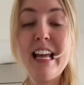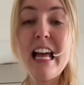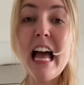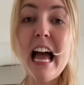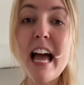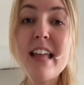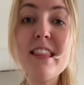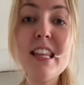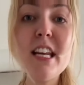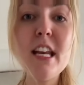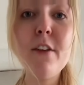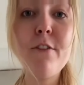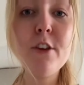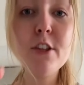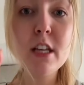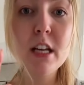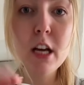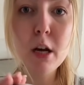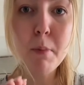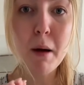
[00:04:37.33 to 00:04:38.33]
And then if you
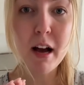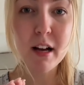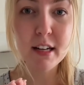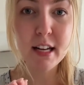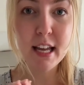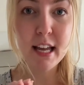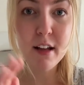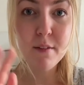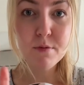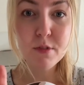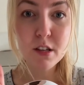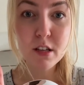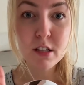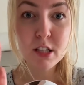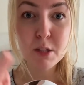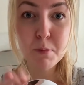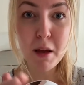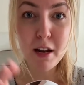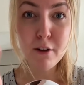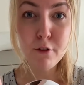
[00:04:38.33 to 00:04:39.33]
think about it,
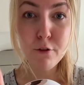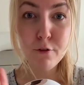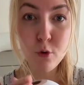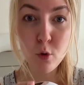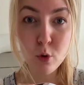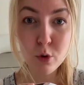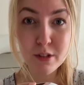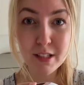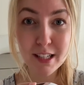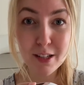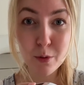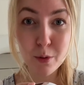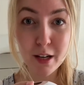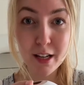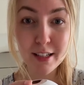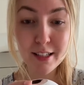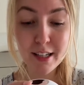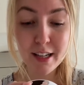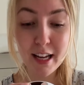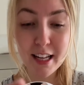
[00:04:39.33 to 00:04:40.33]
spend 40
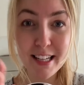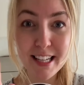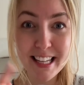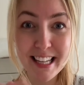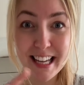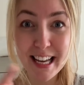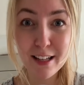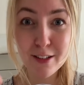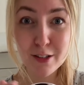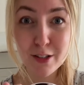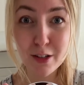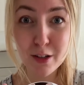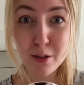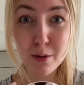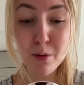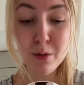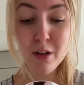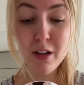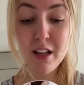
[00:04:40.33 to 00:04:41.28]
quid and you can get 2,